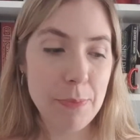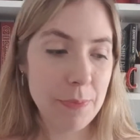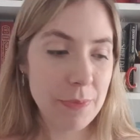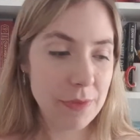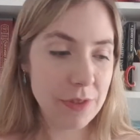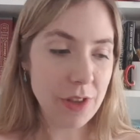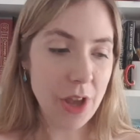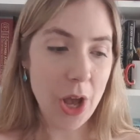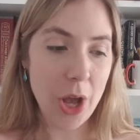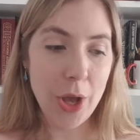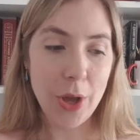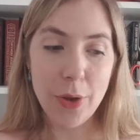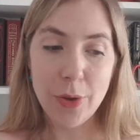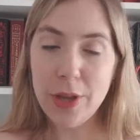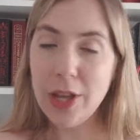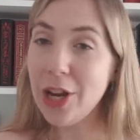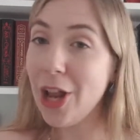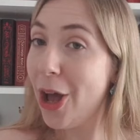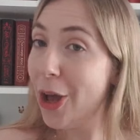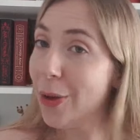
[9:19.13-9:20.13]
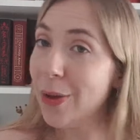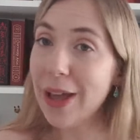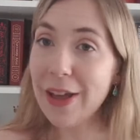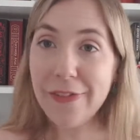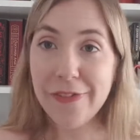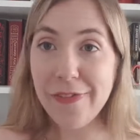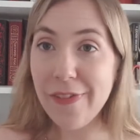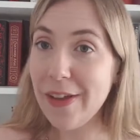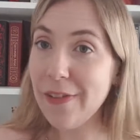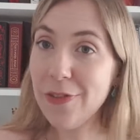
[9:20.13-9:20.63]
So, you know,
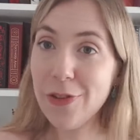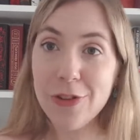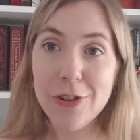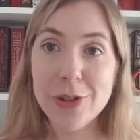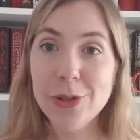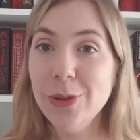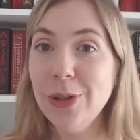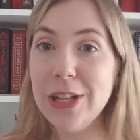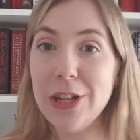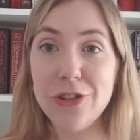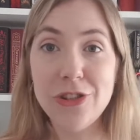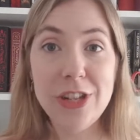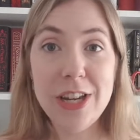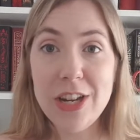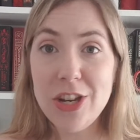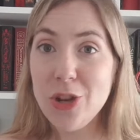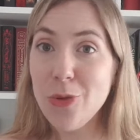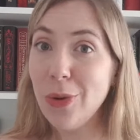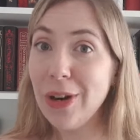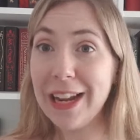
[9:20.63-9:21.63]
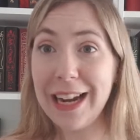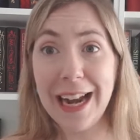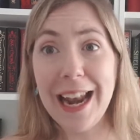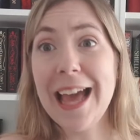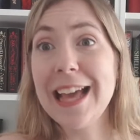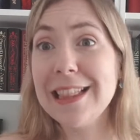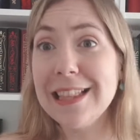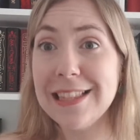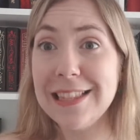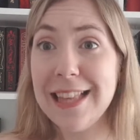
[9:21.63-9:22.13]
if you're at all interested and you want to
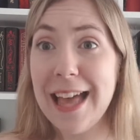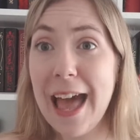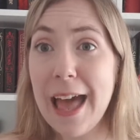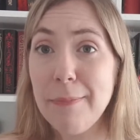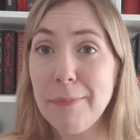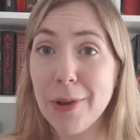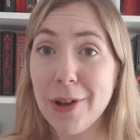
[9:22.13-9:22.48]
collect the set,